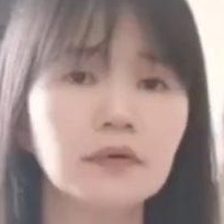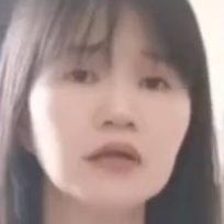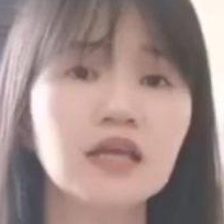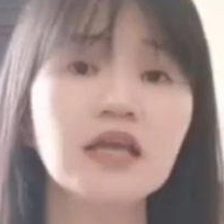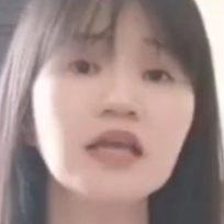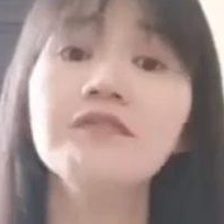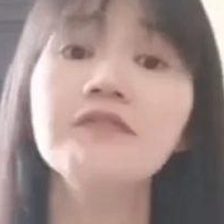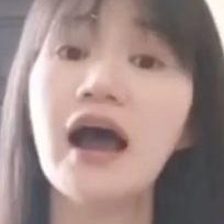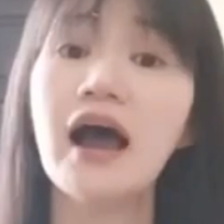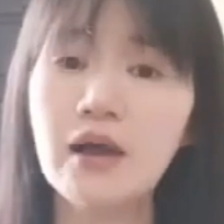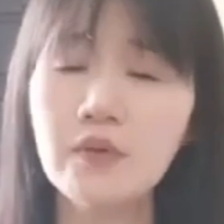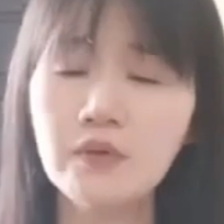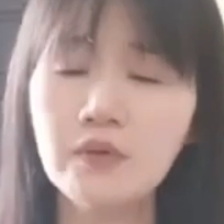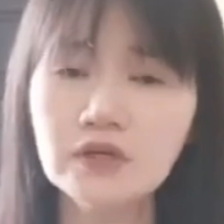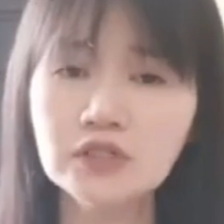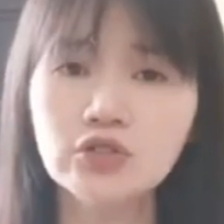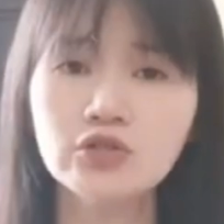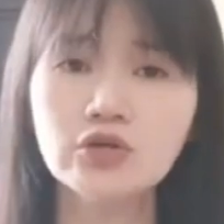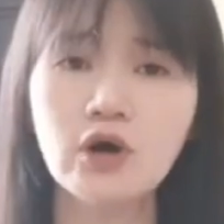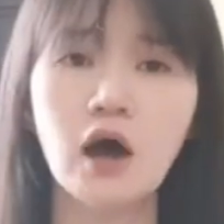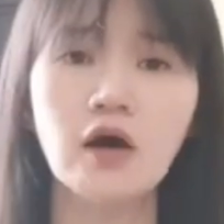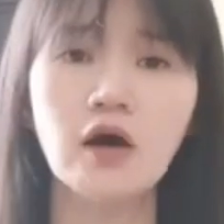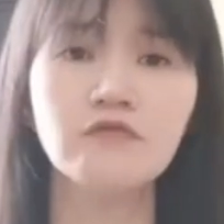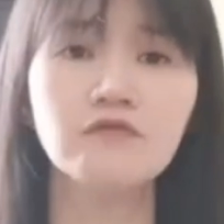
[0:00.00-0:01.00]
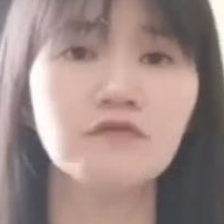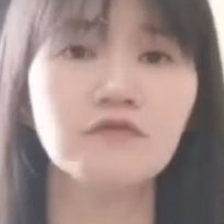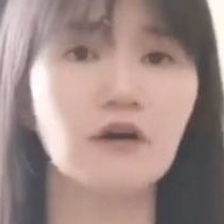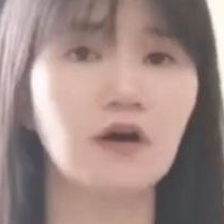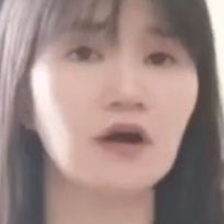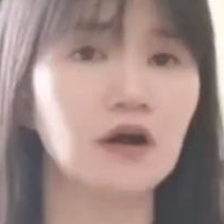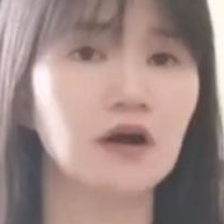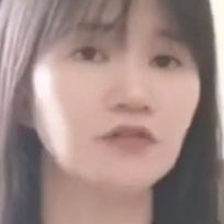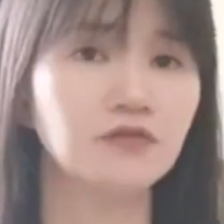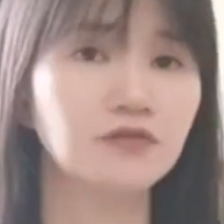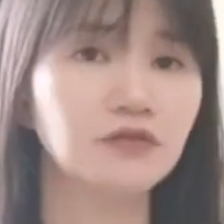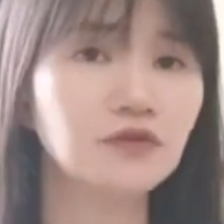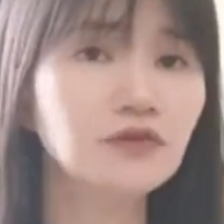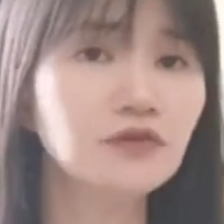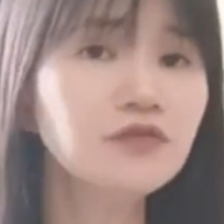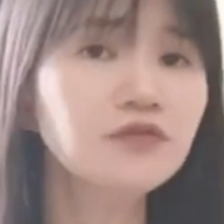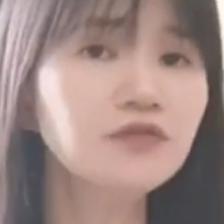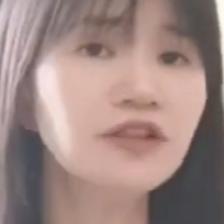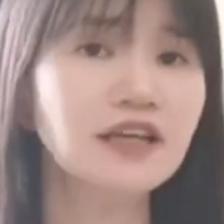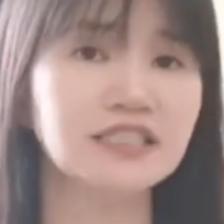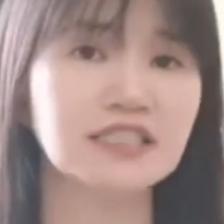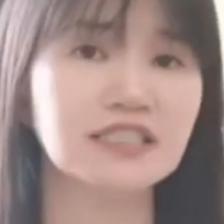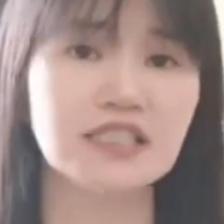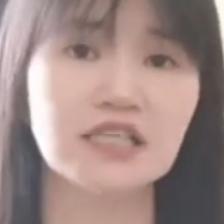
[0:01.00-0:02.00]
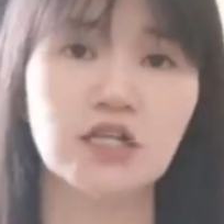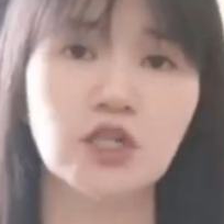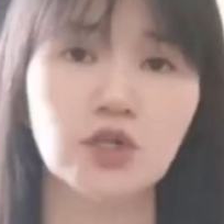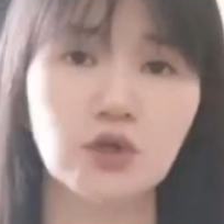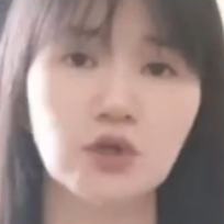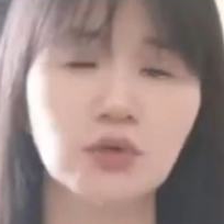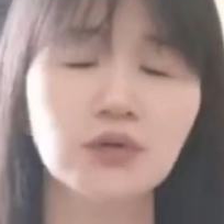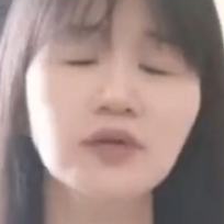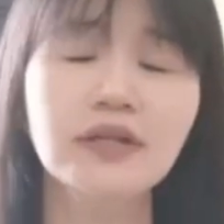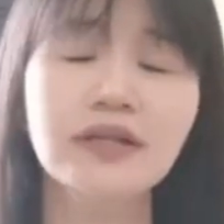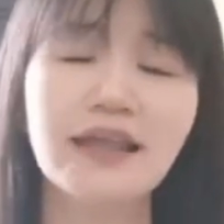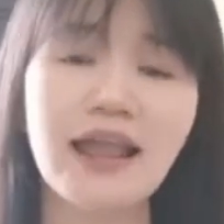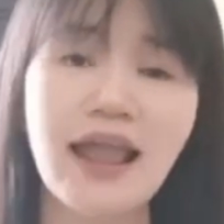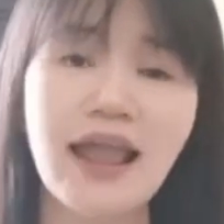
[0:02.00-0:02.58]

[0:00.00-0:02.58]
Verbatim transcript: If I were to opt for a full flexi loan,